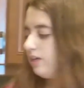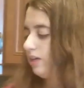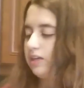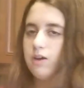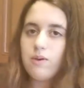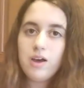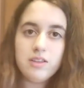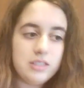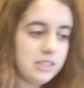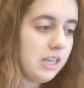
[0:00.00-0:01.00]
Now
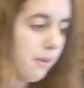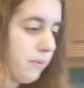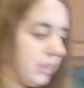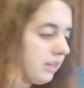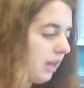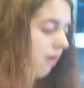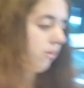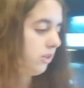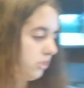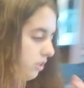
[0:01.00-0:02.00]
while this is happening, I
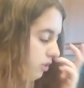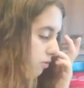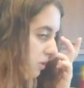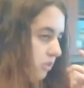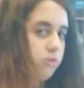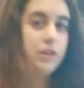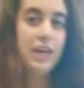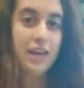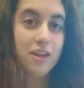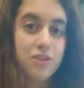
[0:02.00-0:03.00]
want to show you what you
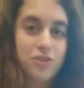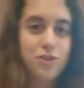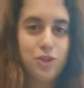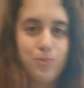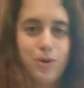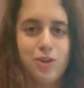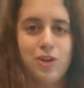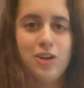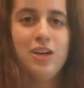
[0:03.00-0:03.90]
can do to your burger